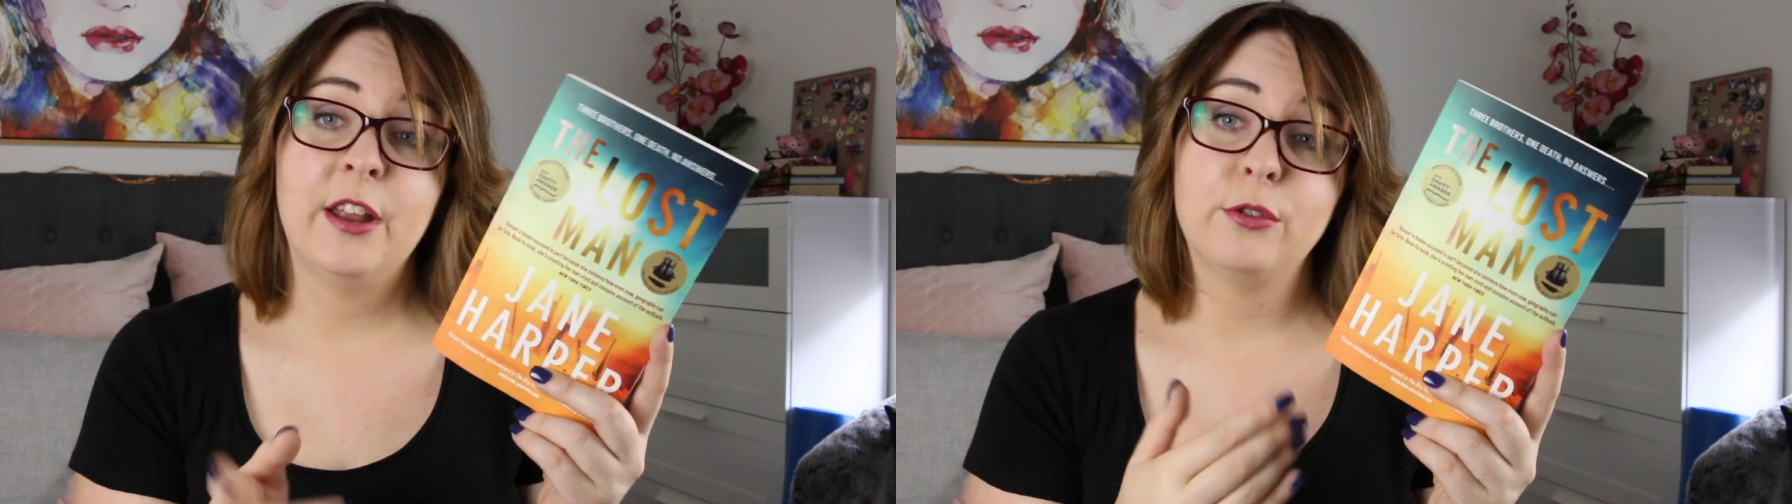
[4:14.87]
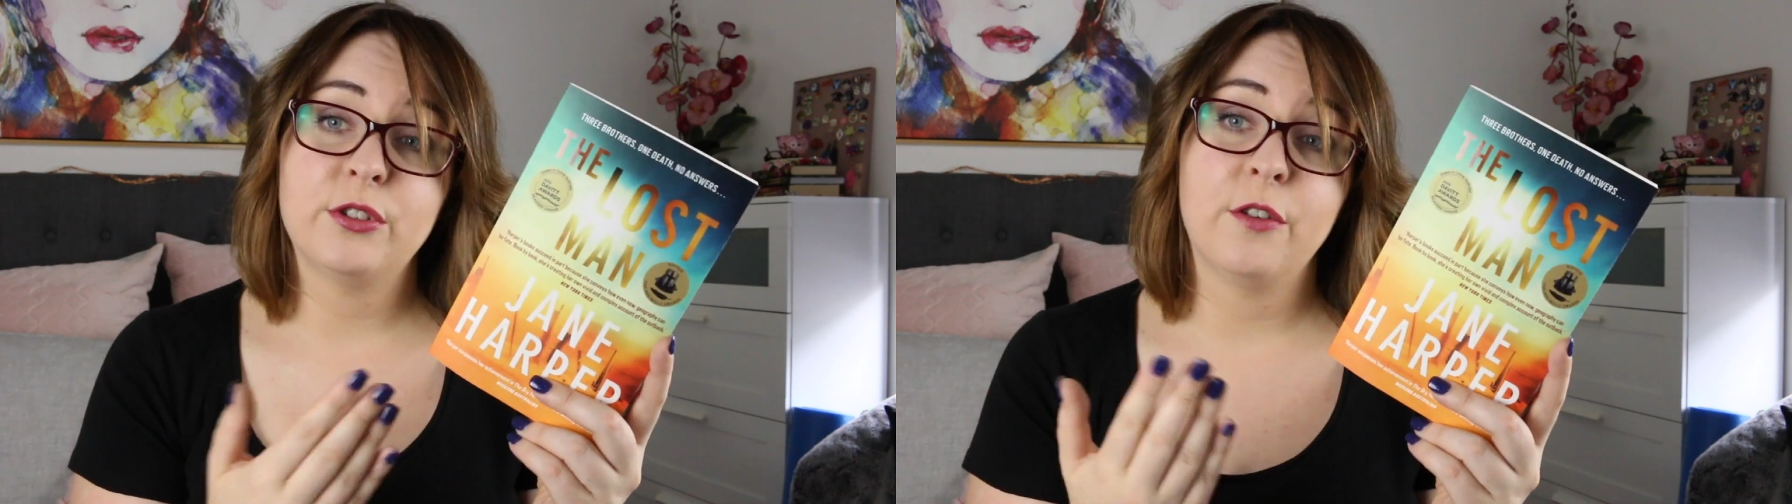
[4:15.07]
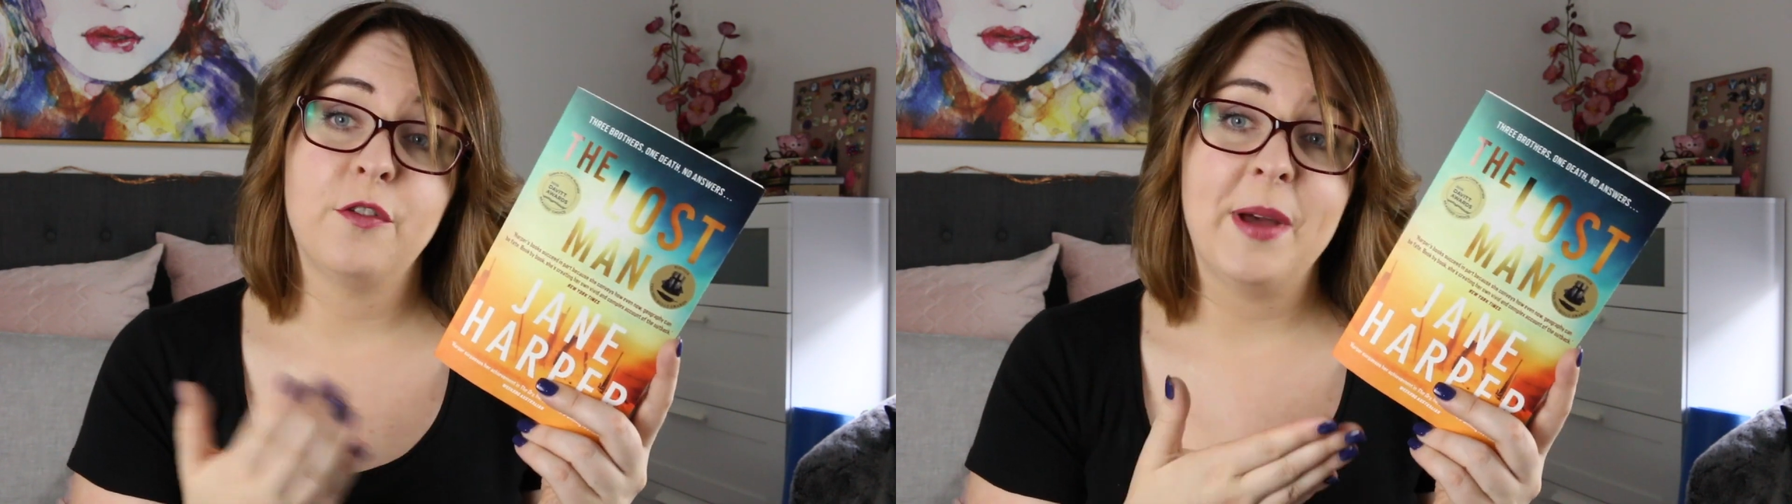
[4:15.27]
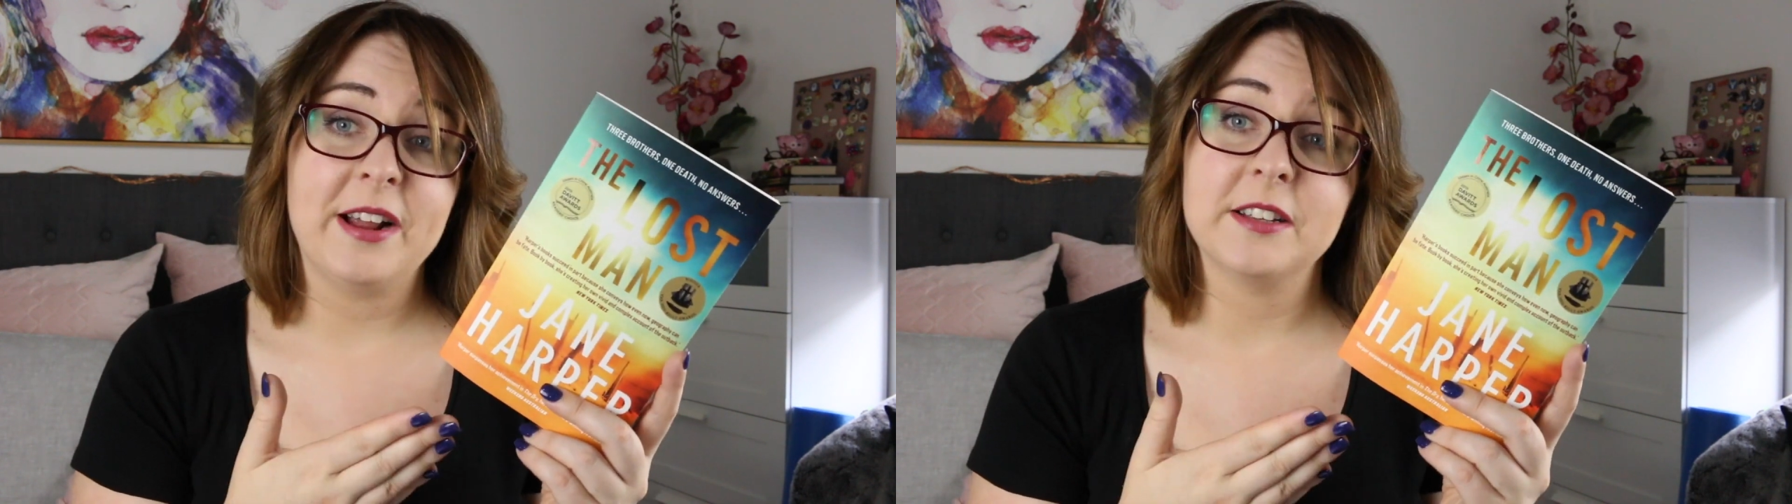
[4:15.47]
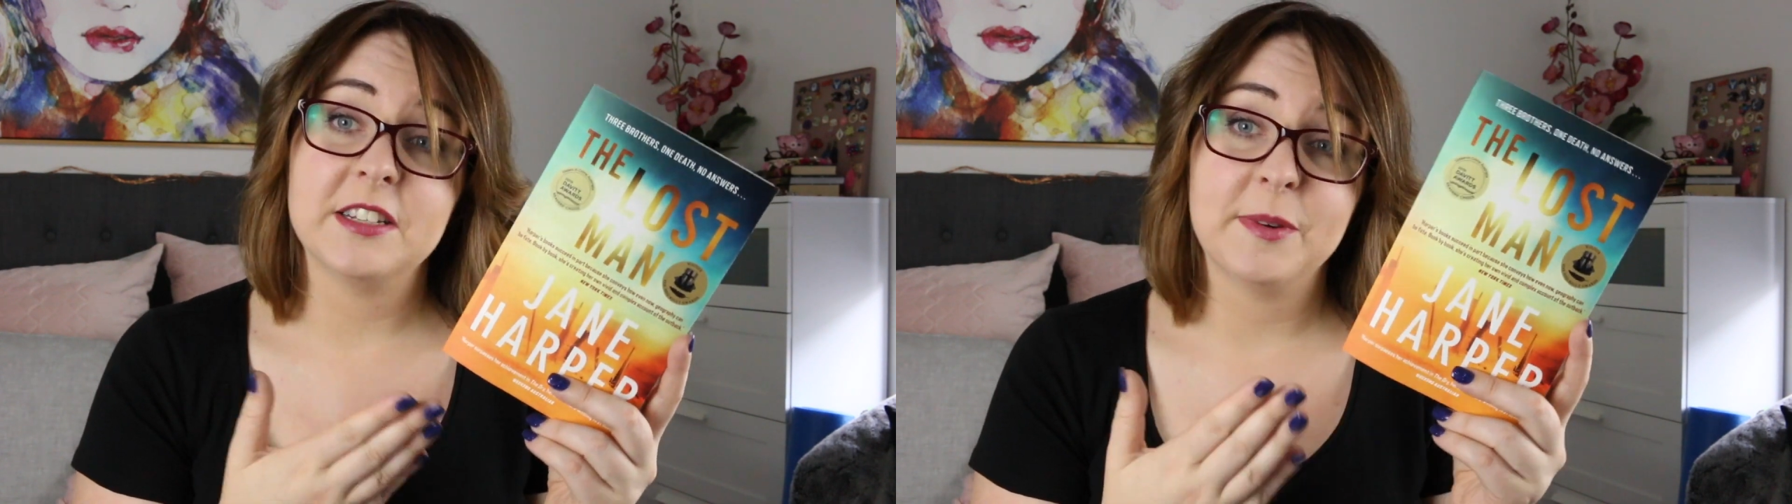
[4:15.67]
And also for
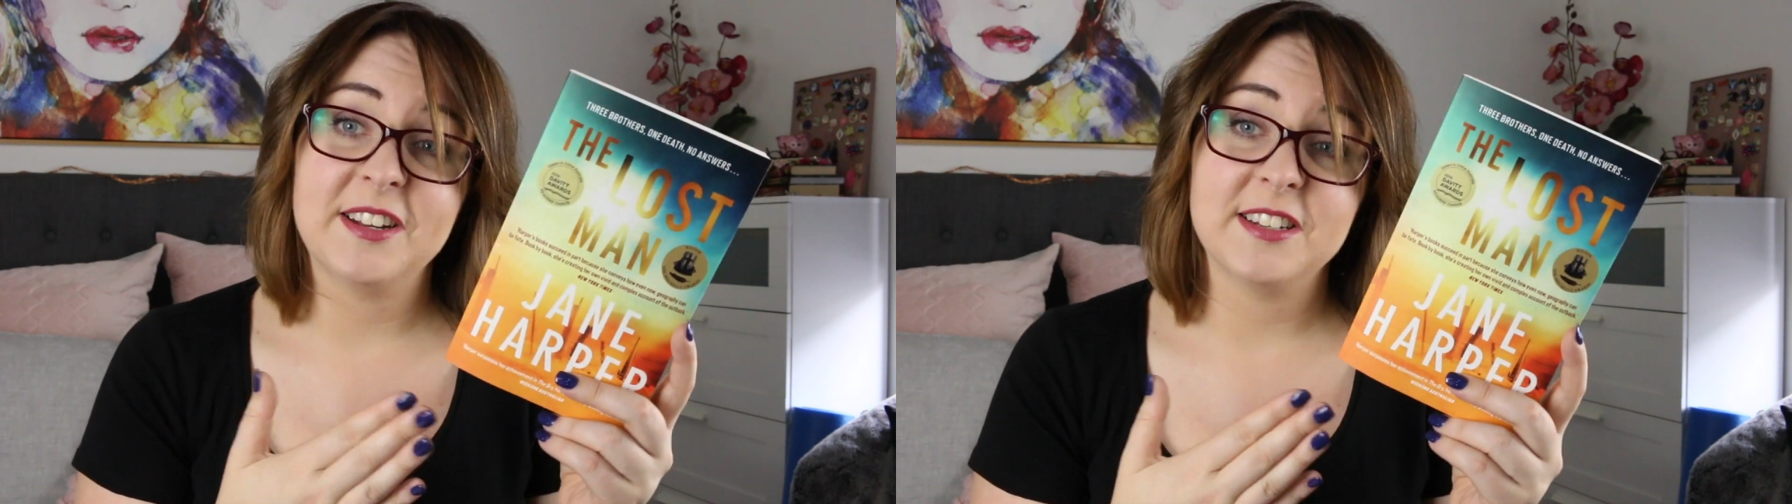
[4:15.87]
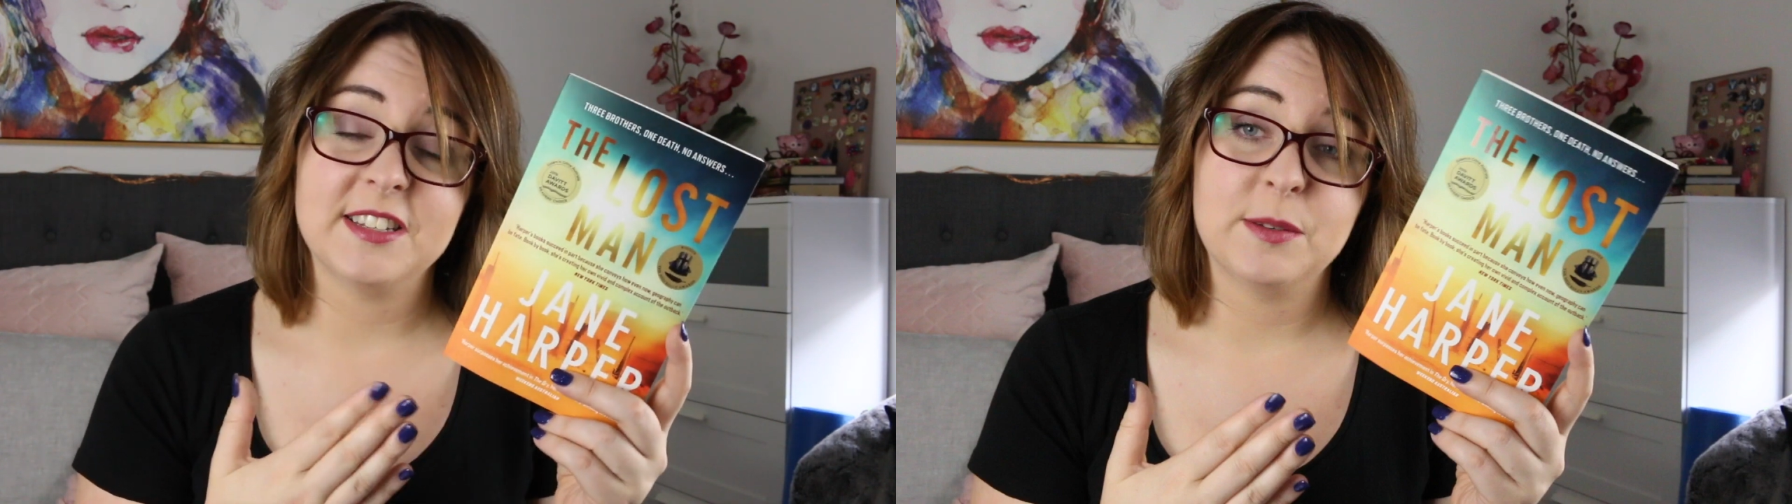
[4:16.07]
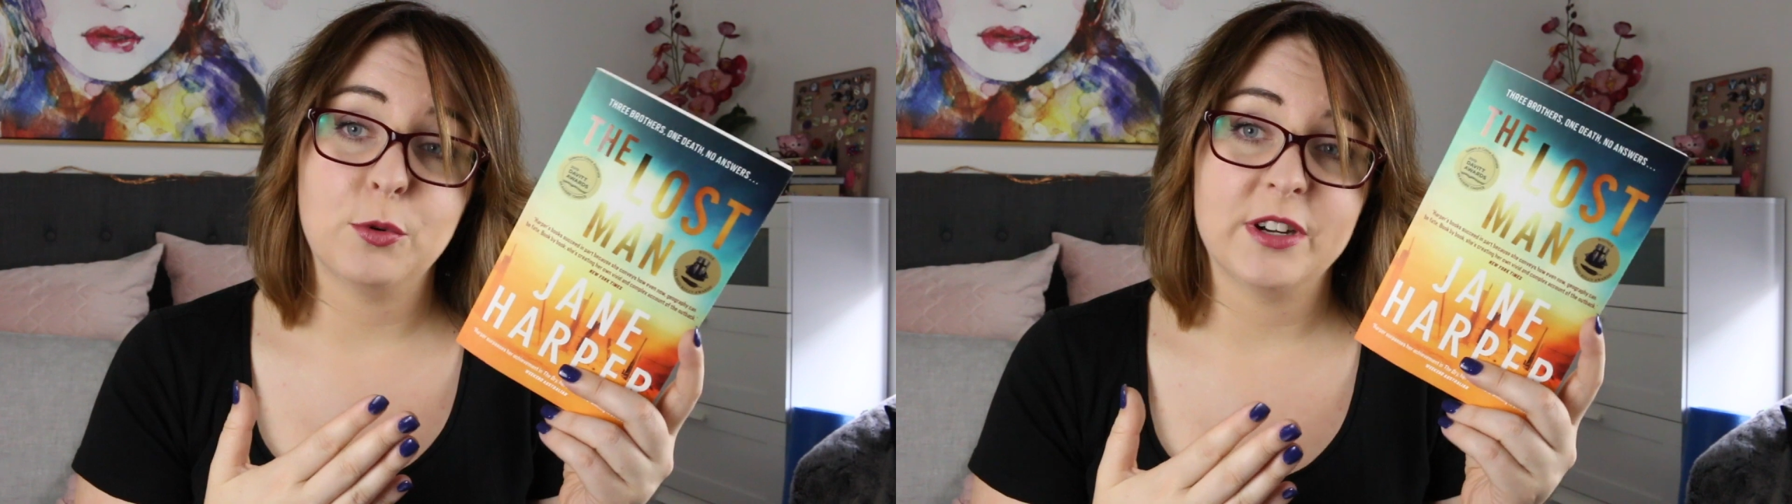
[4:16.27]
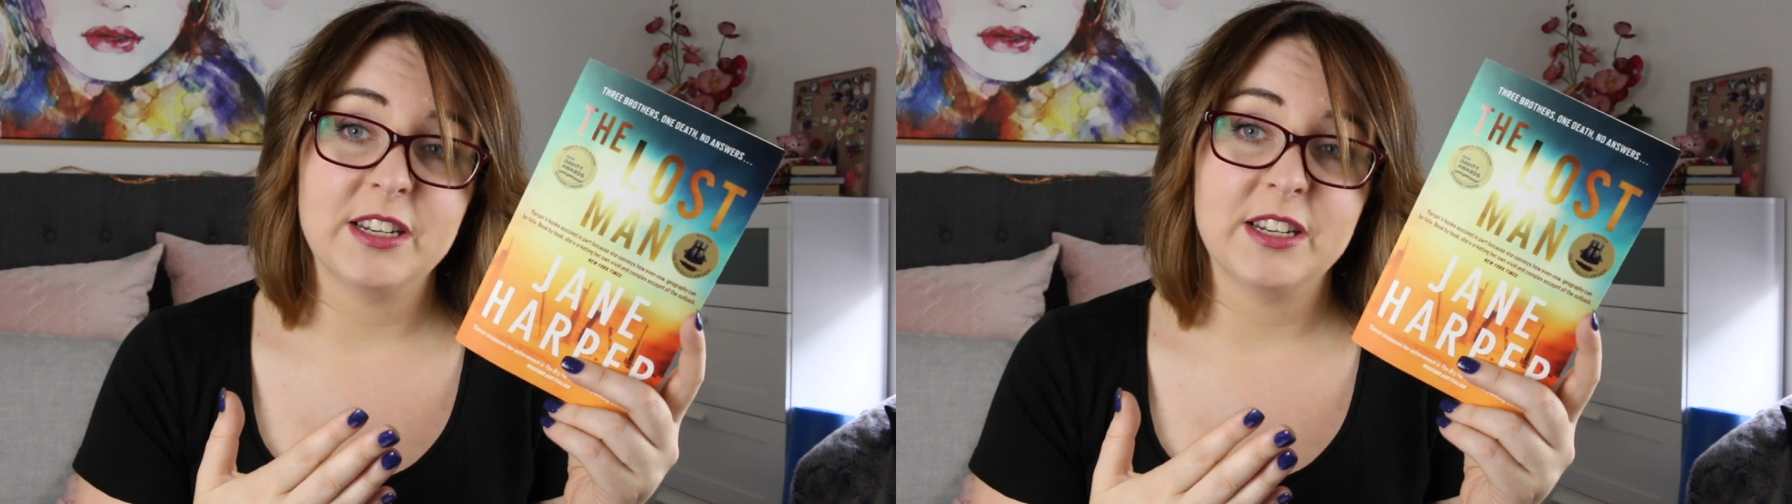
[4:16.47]
backlist because this book